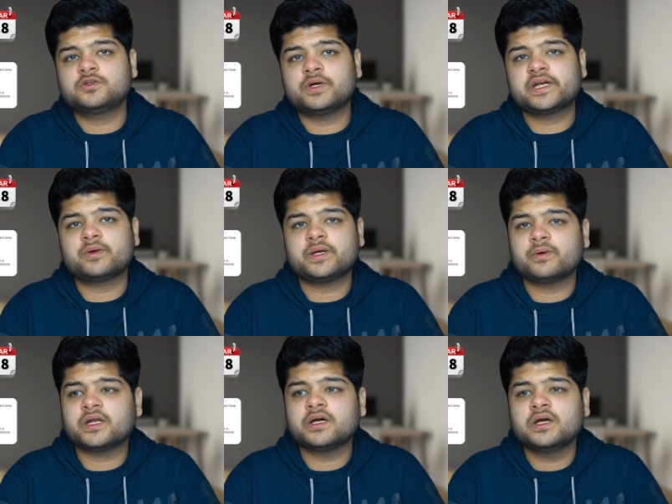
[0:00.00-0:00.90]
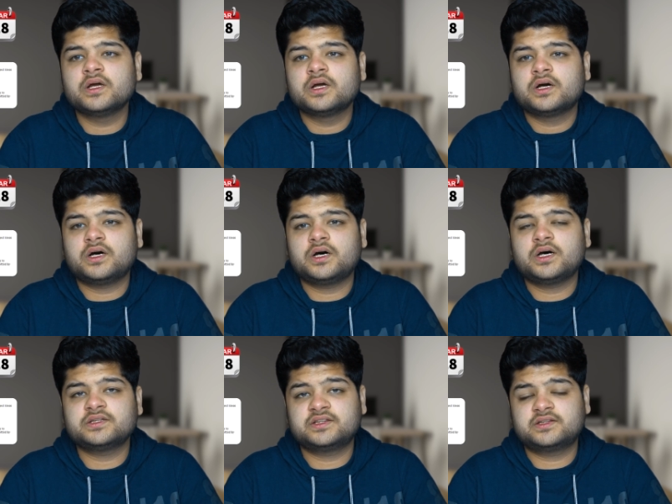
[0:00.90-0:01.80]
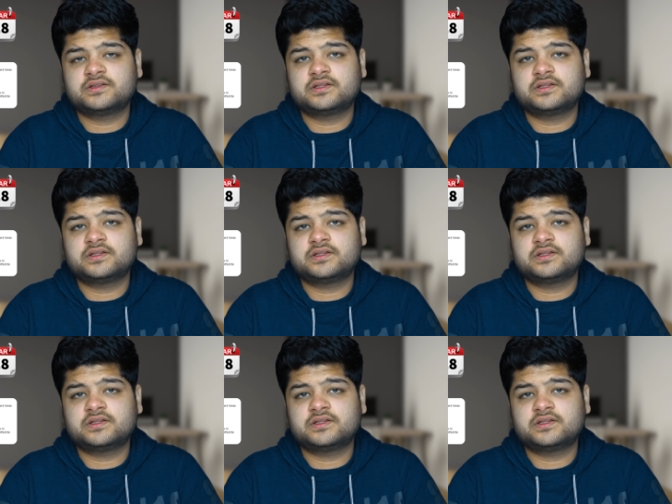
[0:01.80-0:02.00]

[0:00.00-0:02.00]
2021.